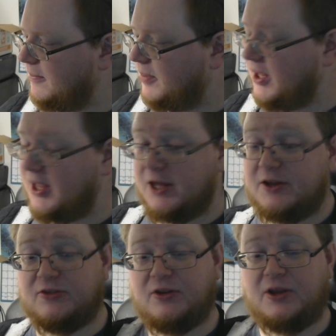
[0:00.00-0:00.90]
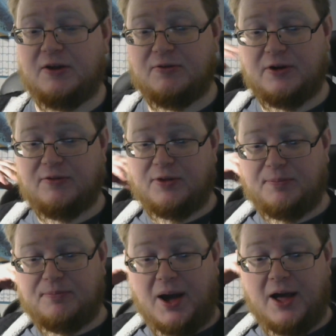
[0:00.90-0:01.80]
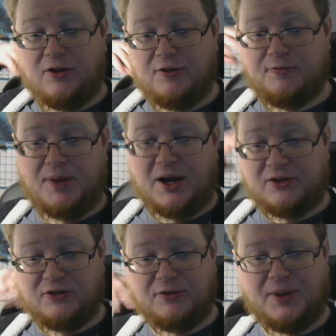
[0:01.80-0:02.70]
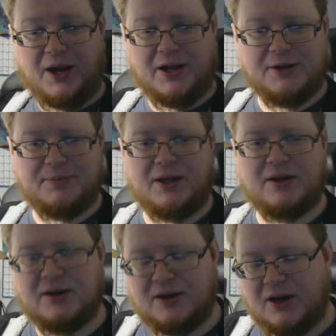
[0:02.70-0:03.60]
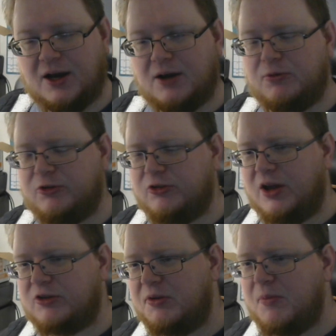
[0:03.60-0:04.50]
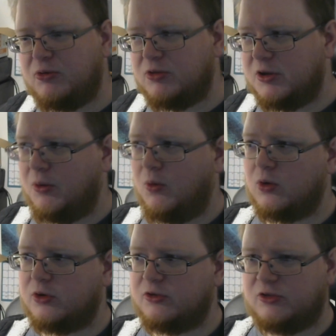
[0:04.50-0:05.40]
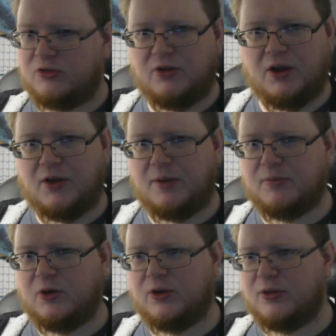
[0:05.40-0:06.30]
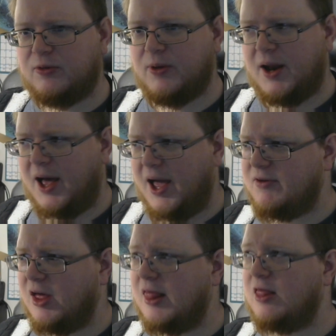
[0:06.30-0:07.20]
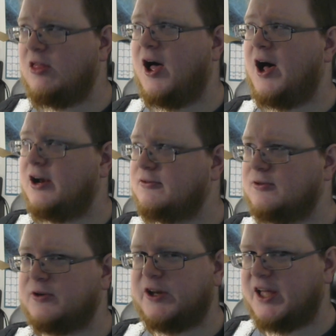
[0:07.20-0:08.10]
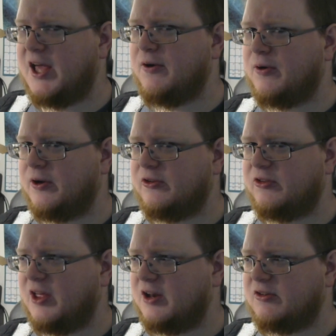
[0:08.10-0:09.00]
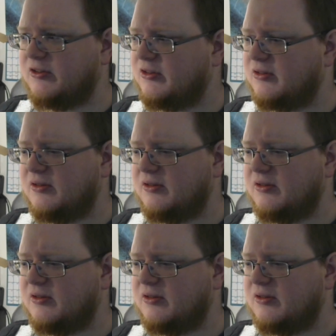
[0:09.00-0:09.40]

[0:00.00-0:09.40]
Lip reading: B, it doesn't get rid of the pile of boxes behind it, which is actually mostly orcs. Now that I'm going through it, I have a lot of 40k orcs that just